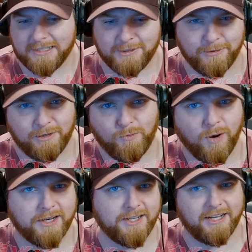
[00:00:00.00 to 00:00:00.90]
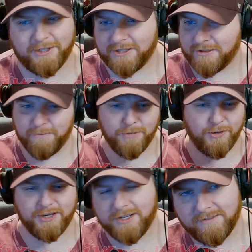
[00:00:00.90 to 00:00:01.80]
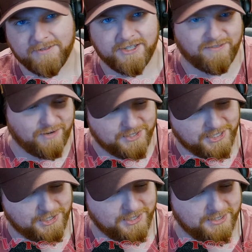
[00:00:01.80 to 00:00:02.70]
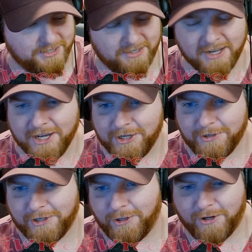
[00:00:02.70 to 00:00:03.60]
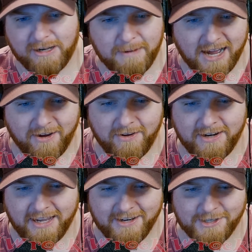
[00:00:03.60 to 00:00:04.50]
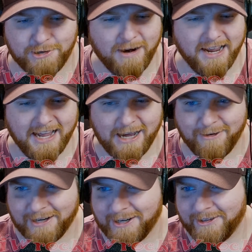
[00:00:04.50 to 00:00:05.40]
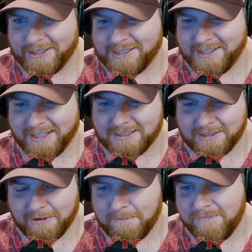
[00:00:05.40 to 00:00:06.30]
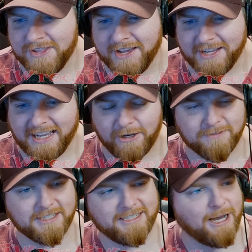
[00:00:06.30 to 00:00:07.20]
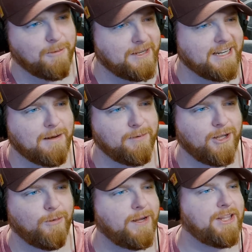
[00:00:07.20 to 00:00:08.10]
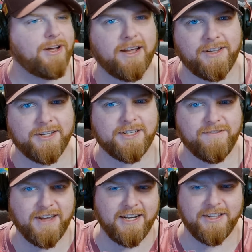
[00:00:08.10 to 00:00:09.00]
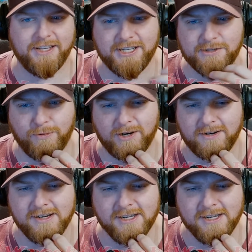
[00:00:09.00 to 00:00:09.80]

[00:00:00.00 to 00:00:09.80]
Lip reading: only one thing. There's a million different dishes you could learn about and try out and all these things. So yeah, you have to tell me down below what you thought of this, if any of these were